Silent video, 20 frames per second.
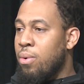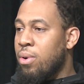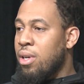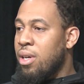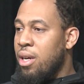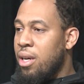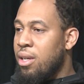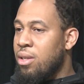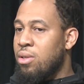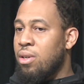
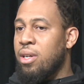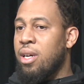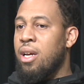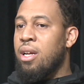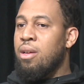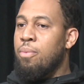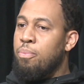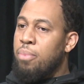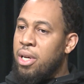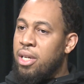kids are
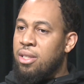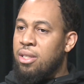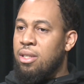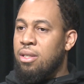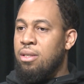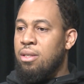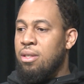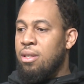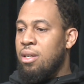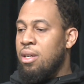getting the best
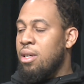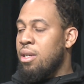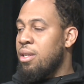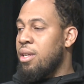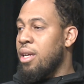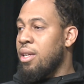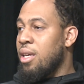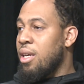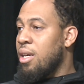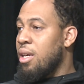
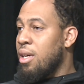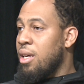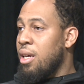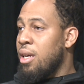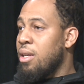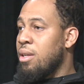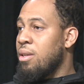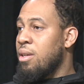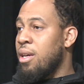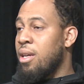that they could
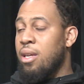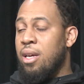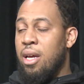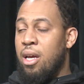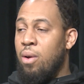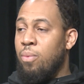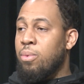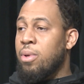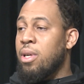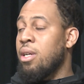get and the
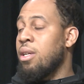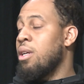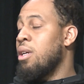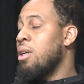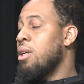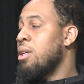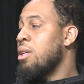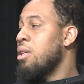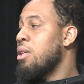help they need.